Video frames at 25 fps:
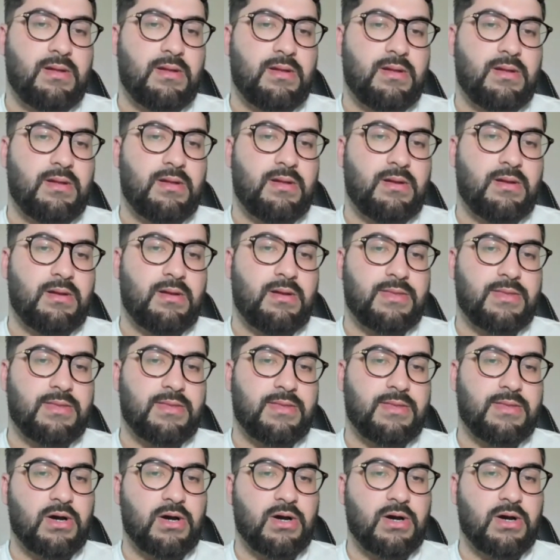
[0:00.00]
Andre
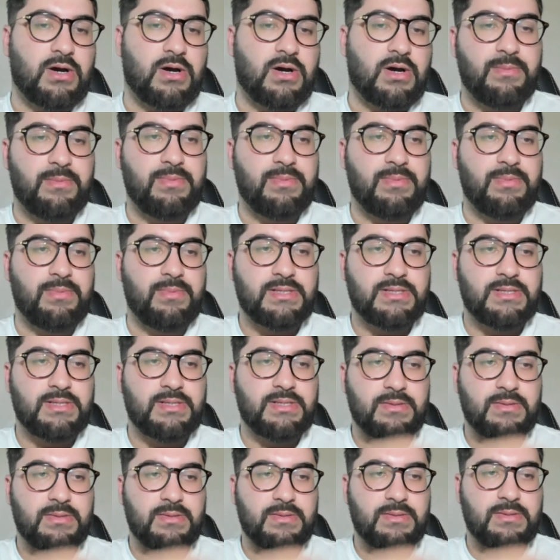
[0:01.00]
Feely beats him.
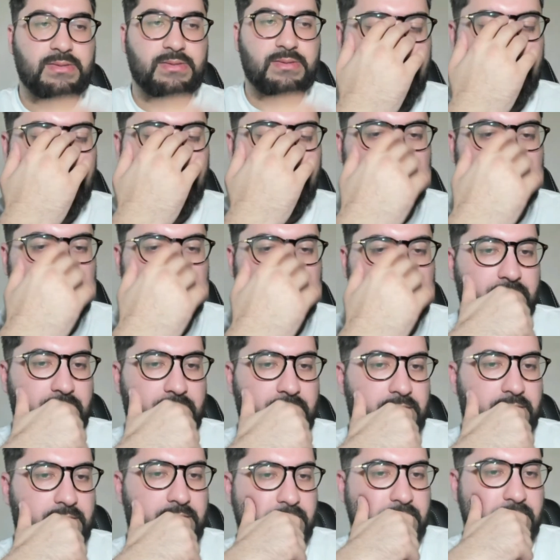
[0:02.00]

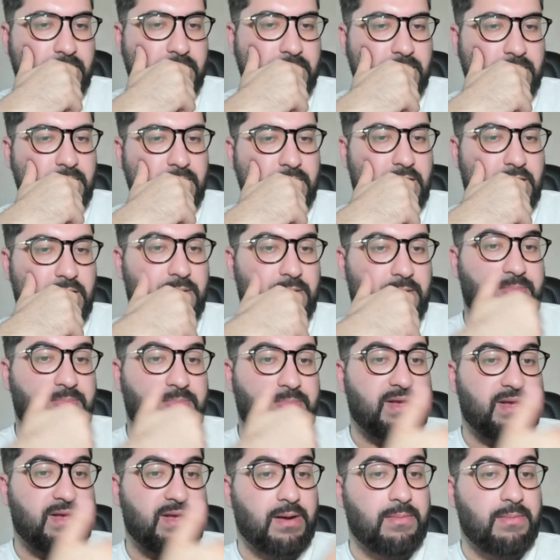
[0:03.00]
I'm a big fan
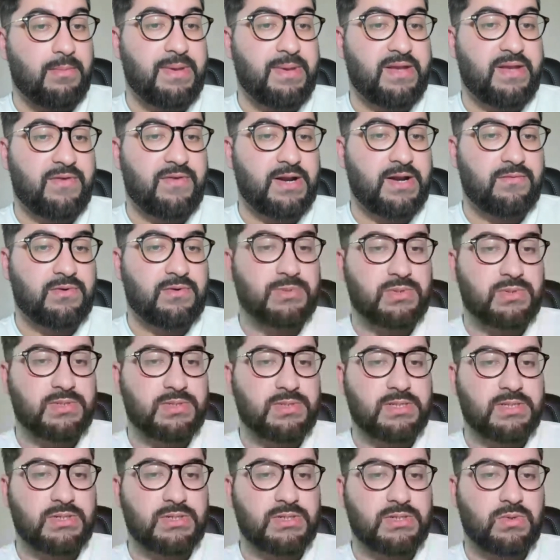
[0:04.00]
of Cub Swanson as
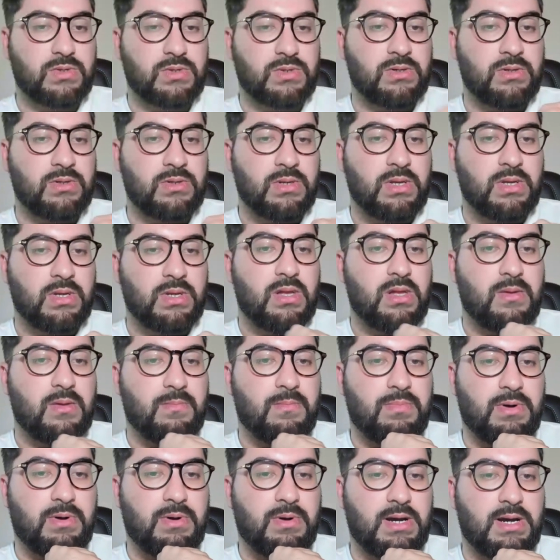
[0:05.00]
well, but
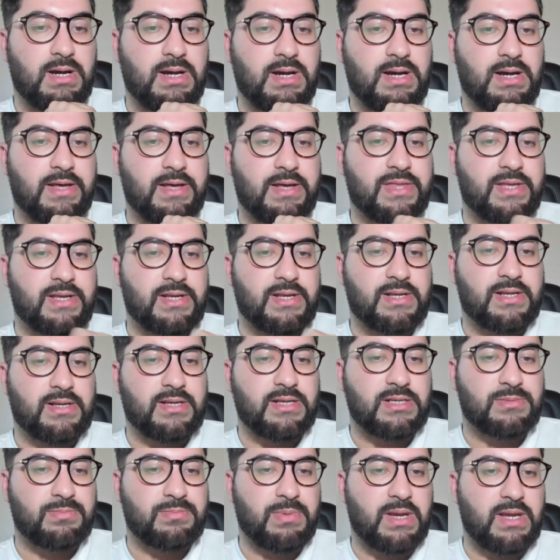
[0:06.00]
I think his better
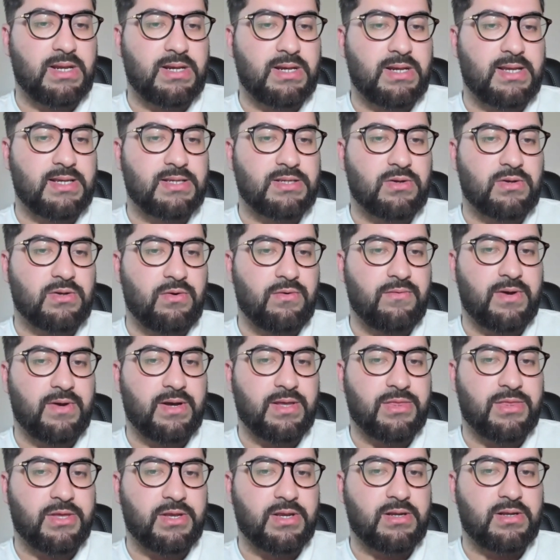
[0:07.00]
days are over. I think
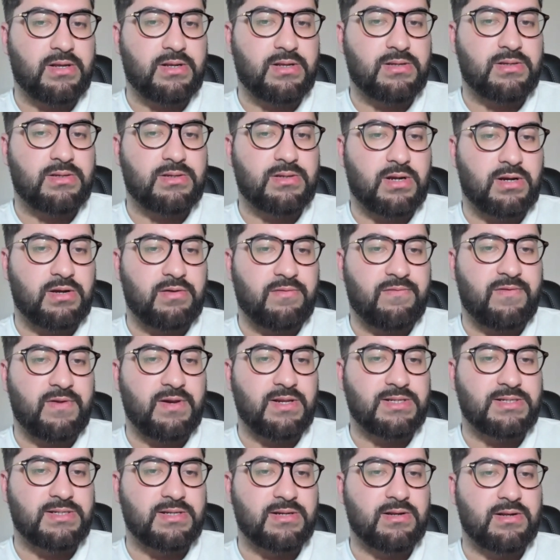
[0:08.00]
Andre Feely still
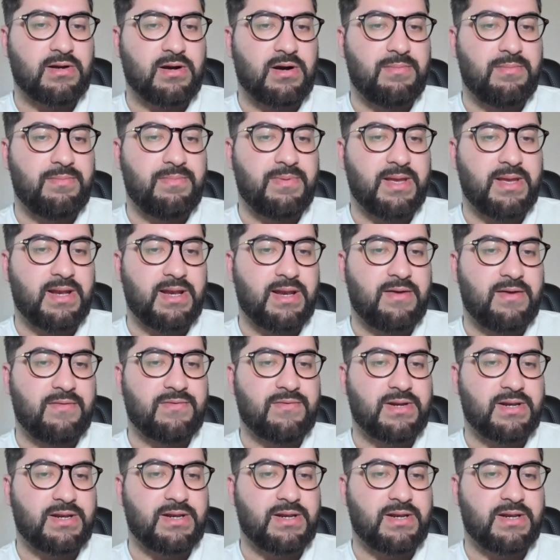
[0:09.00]
got a bit left in him.